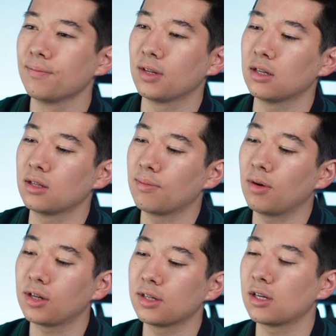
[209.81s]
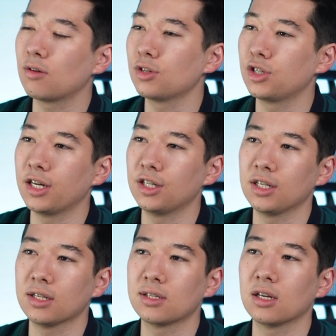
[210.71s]
The market is always changing
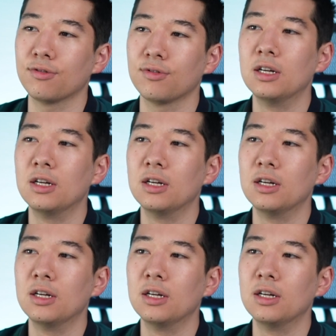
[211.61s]
itself.